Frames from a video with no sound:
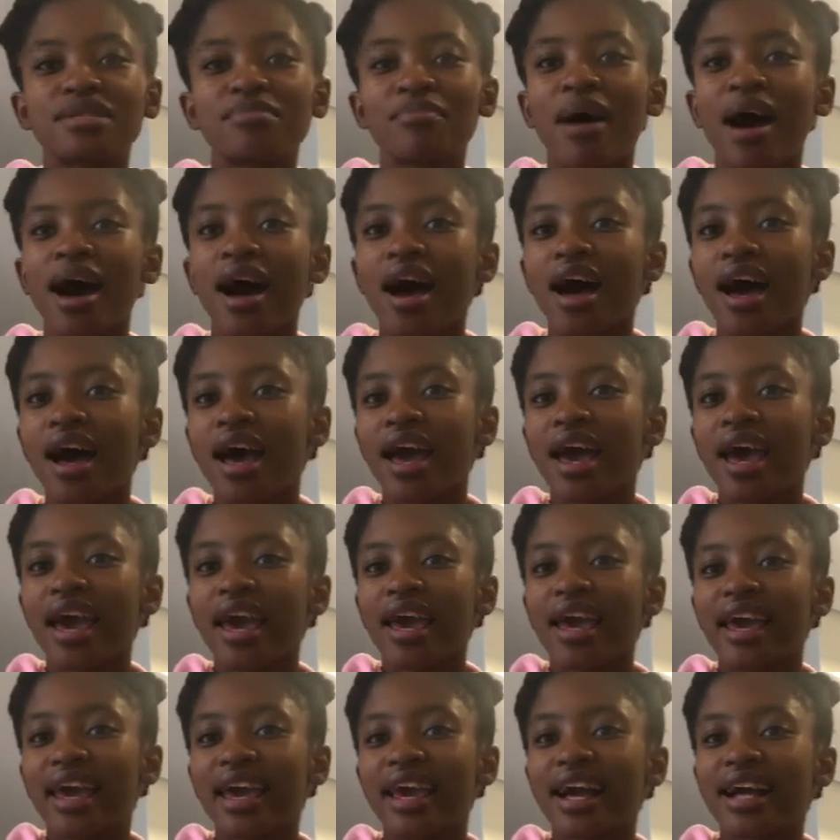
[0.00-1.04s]
But
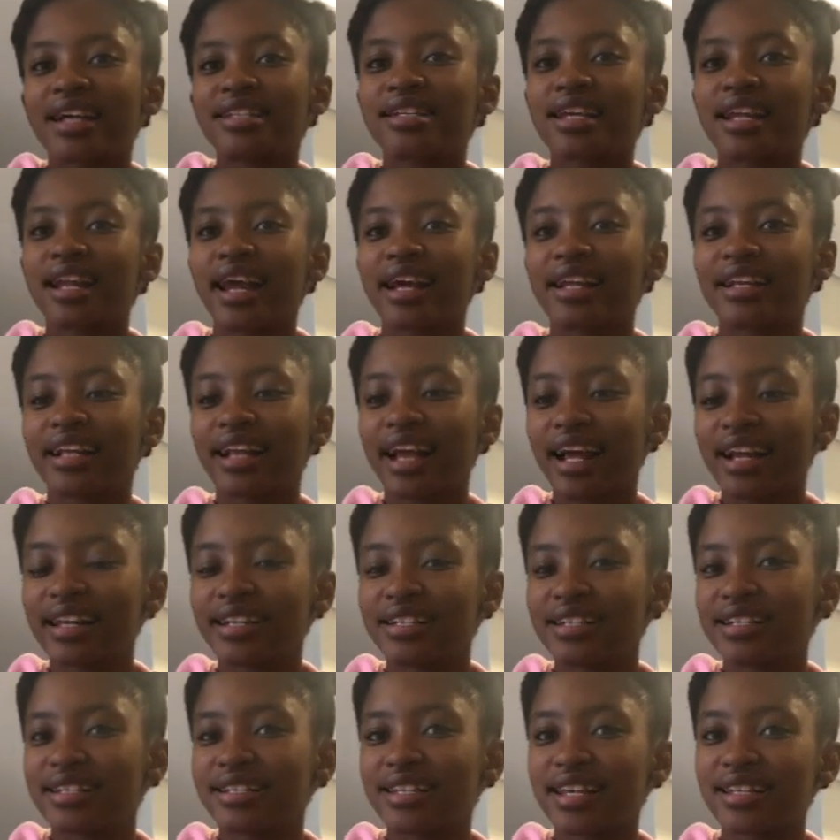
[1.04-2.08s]
in a say like
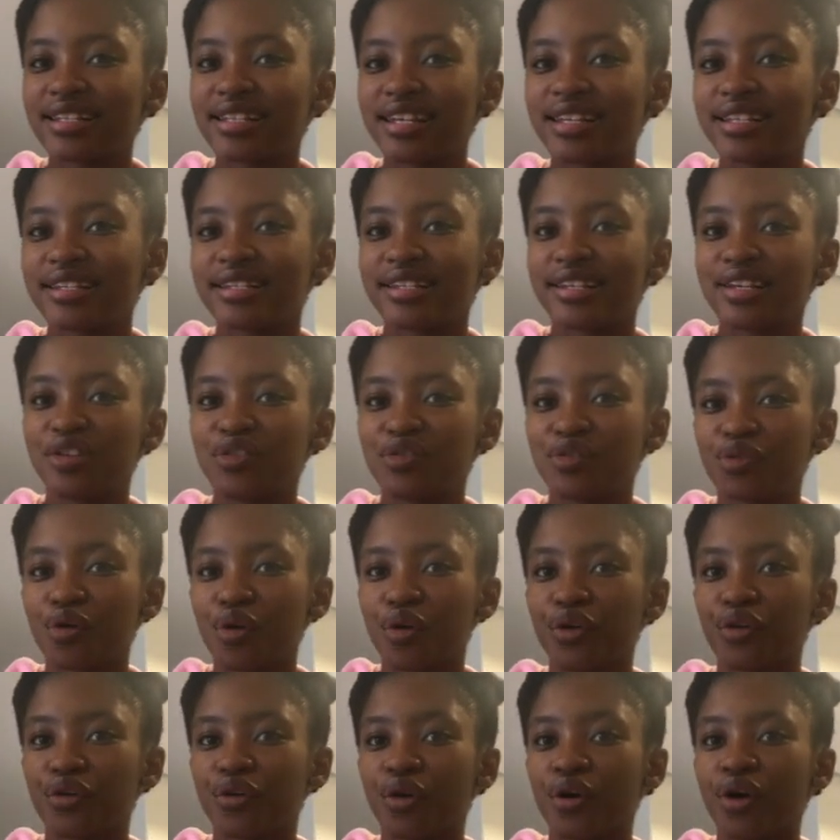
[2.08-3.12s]
challenge senses, or
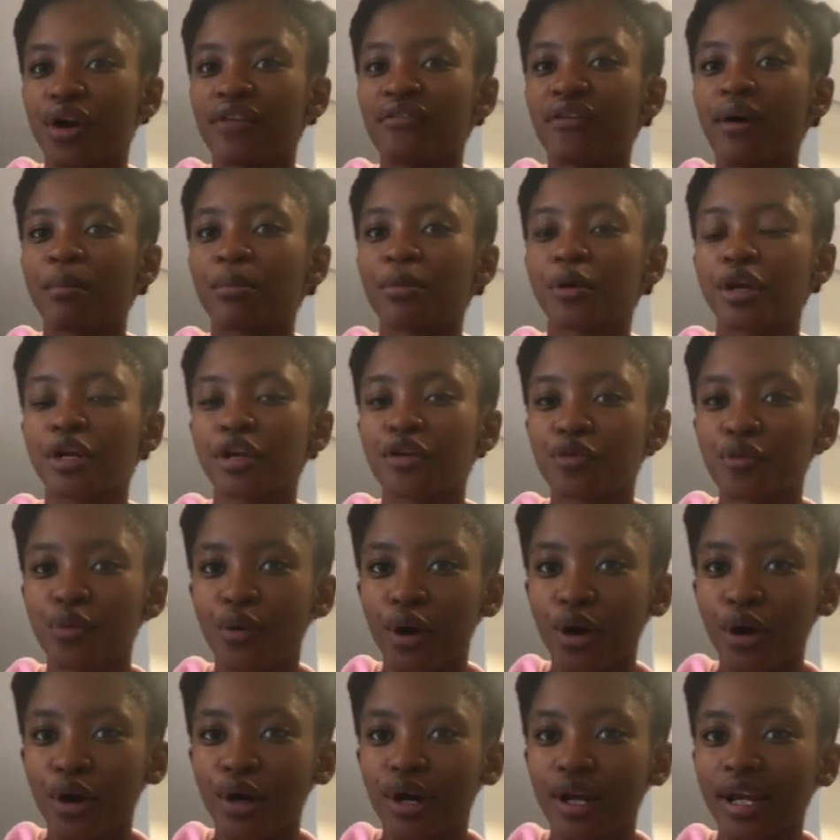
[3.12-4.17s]
you know, if I'm not at
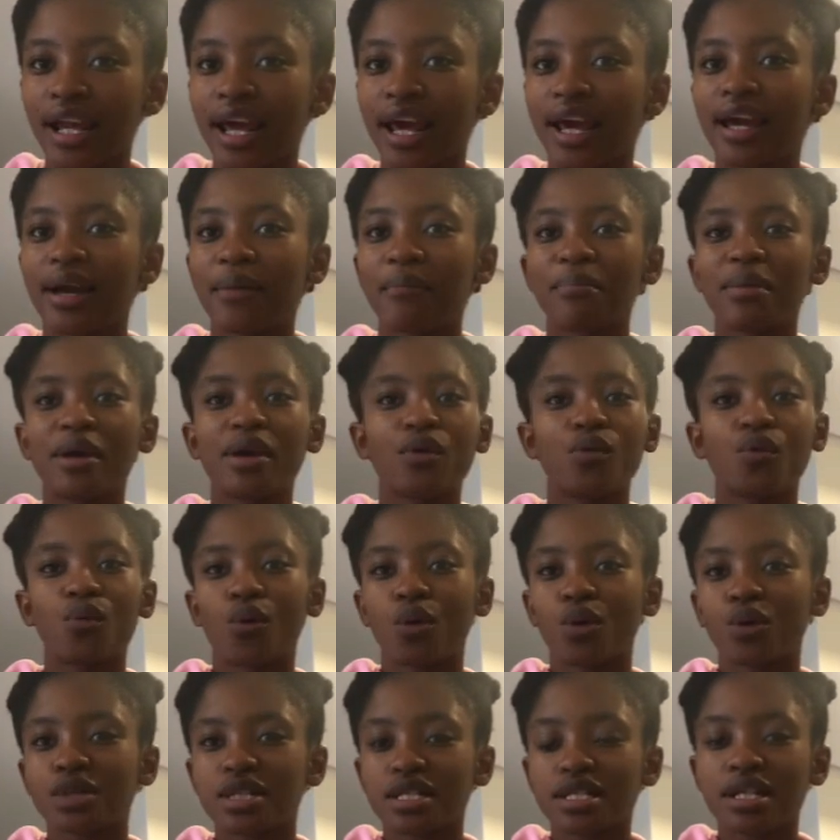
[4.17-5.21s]
work, like being
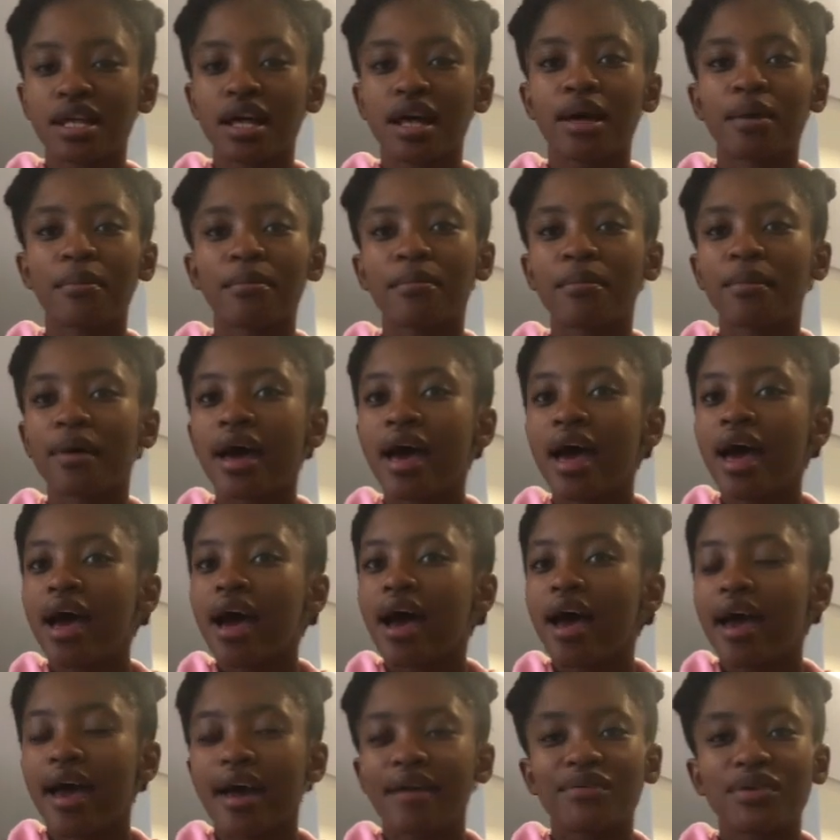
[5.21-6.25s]
wholesome,
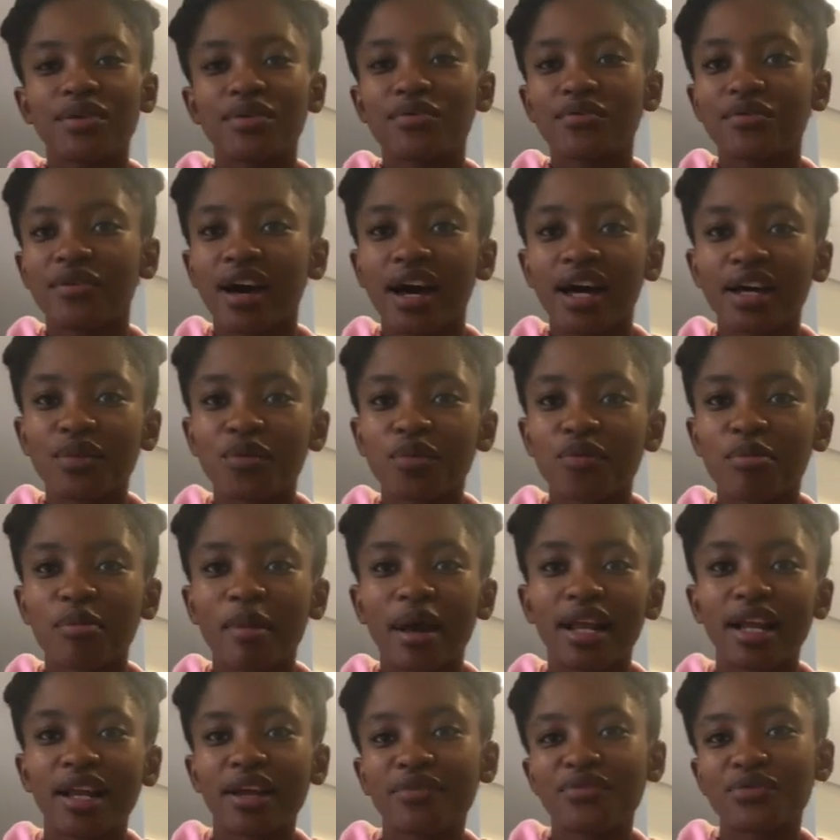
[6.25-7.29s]
having fun with my
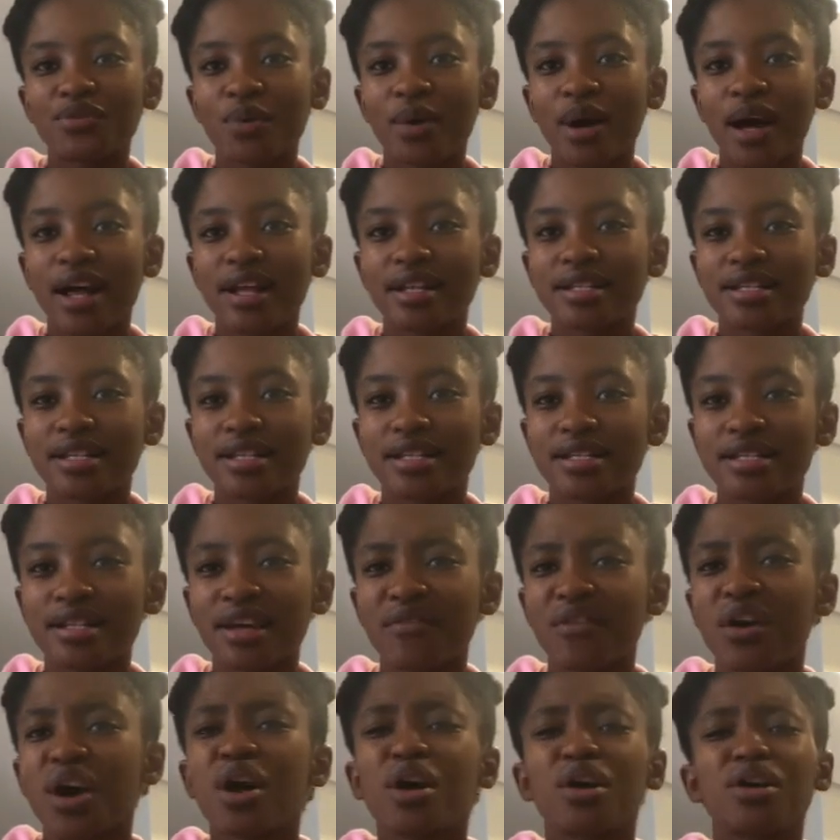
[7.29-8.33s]
loved ones and
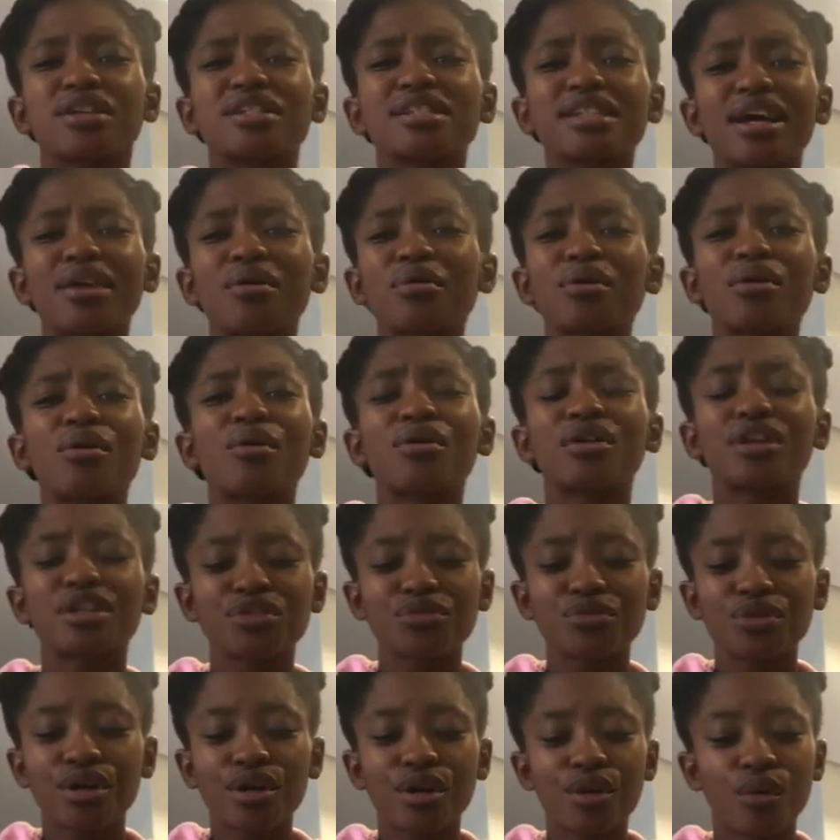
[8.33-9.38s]
stuff, because like we
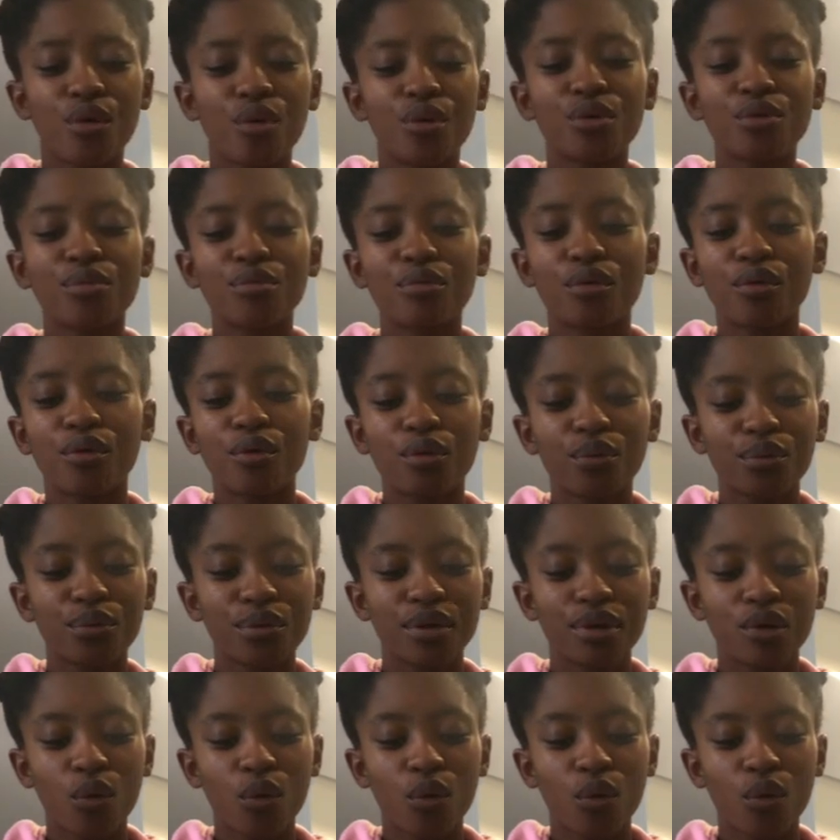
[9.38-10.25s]
literally always